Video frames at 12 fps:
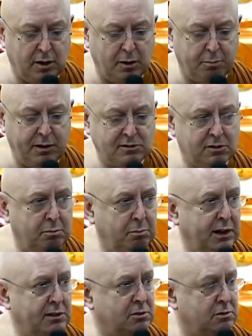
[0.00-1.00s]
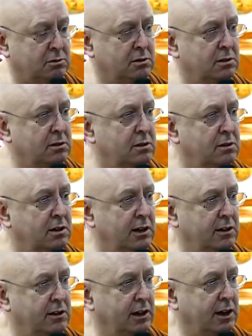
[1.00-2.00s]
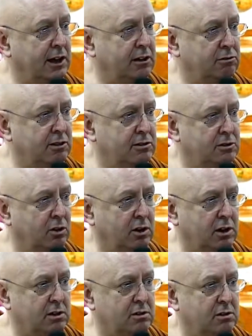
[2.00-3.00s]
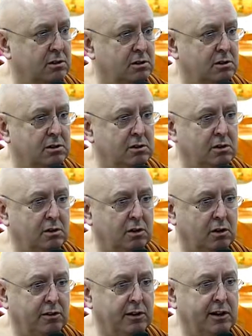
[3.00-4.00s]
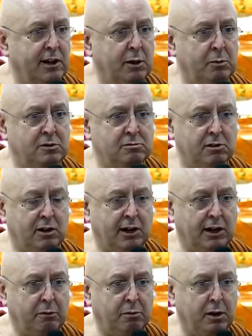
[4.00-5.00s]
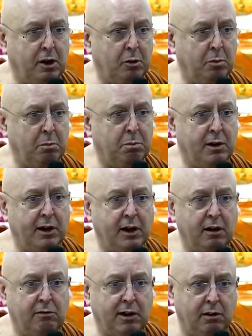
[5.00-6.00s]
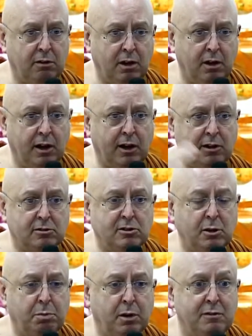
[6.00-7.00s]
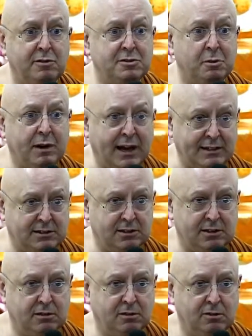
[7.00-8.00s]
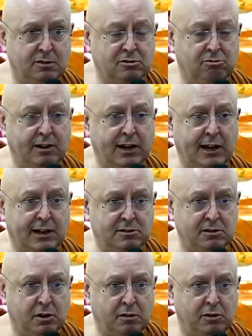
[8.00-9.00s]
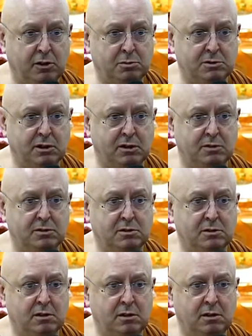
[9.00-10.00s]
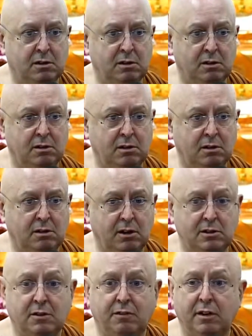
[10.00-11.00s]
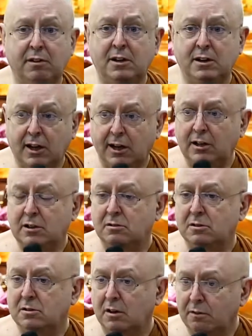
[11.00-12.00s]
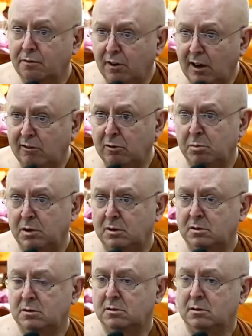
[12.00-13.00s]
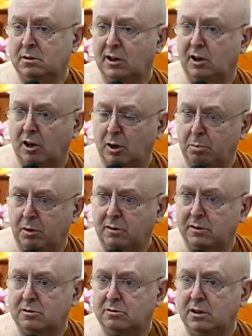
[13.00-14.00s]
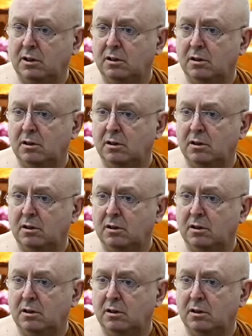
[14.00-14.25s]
piece of metal in the electric socket. Or in the chemistry lab, they're going to be playing around and they'll tip over some acid, concentrate acid over themselves. It's a very dangerous environment in a laboratory.